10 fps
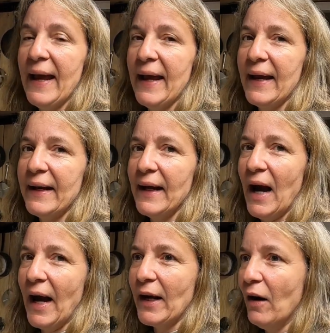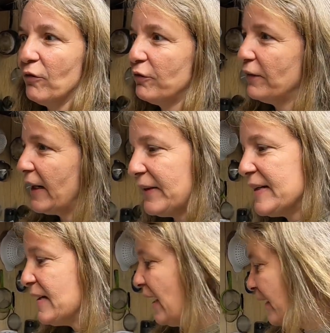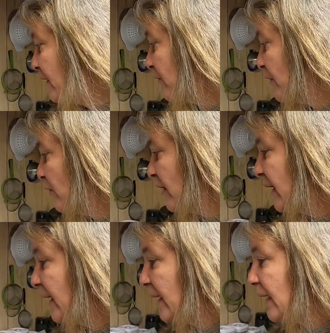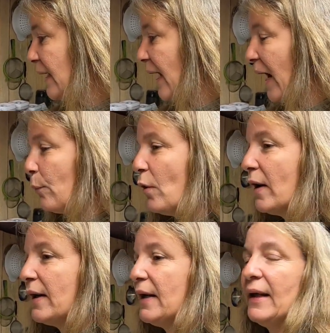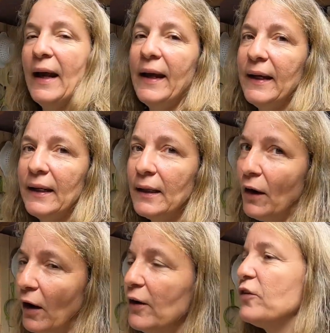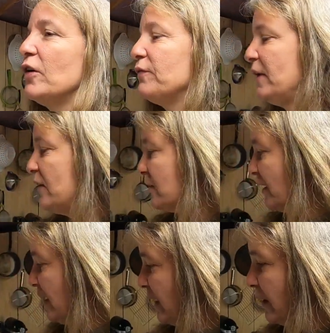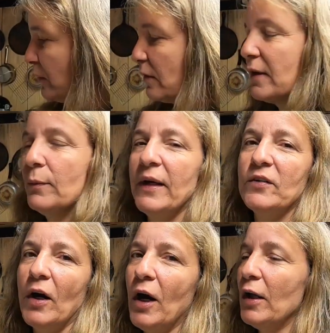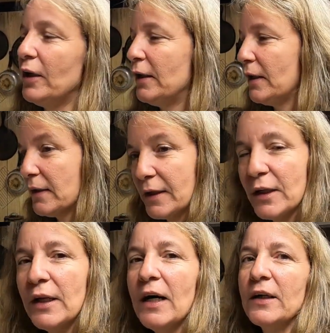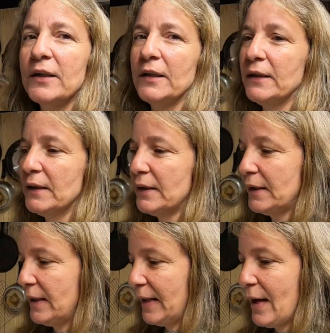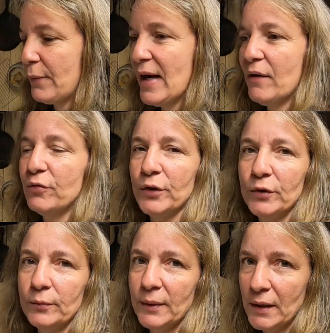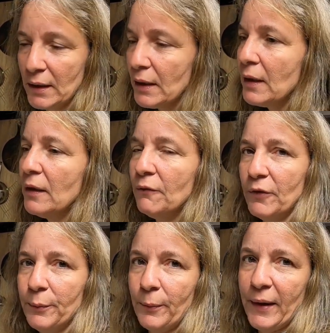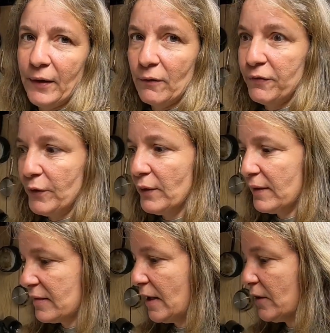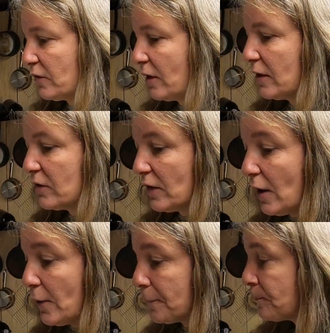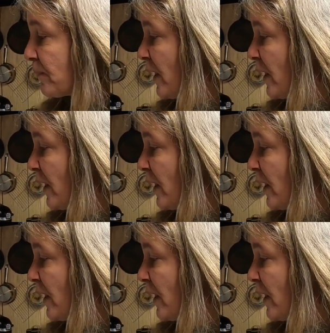and I got very tired of using it. I wanted a hard surface, it's a little bit taller, a little longer, and I would have room for preparing food and such. So